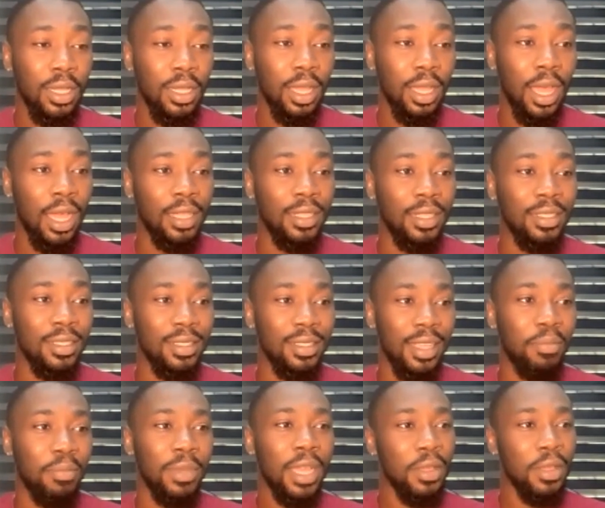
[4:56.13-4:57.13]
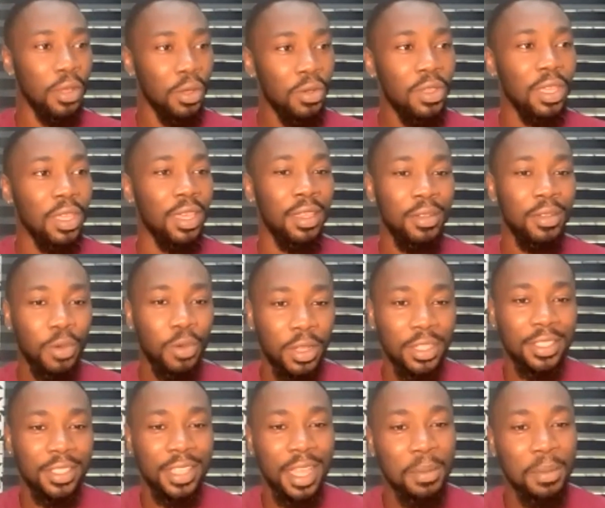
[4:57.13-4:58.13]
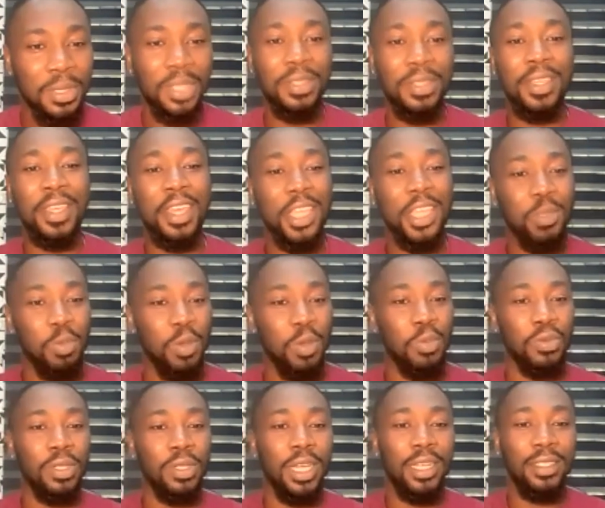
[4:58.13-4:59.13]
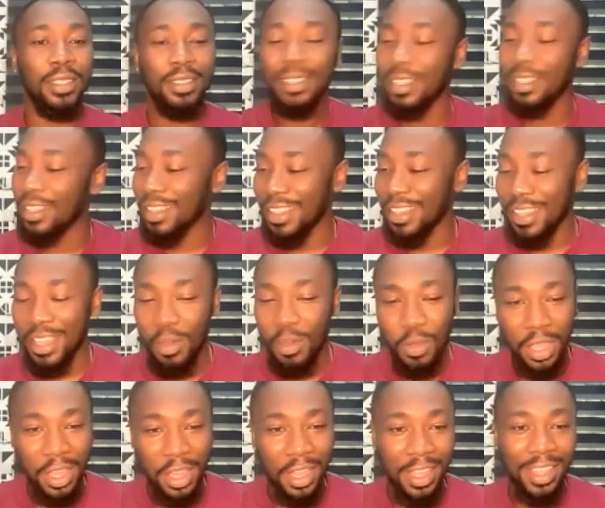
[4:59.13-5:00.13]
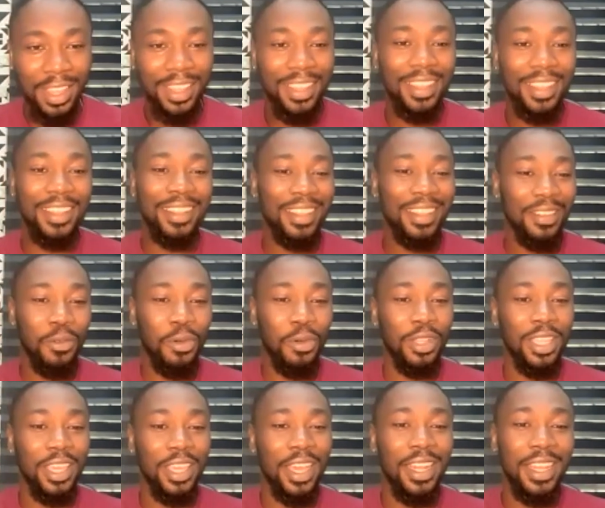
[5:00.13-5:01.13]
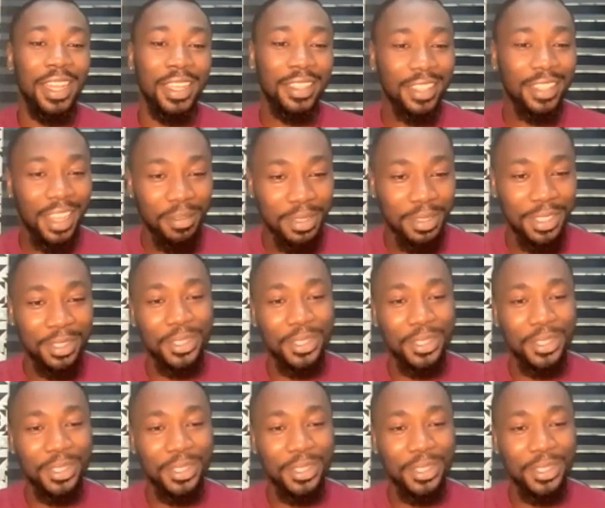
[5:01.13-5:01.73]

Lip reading: And I'm like, okay, well, it's time to educate people. And here we are 1 year later, I'm still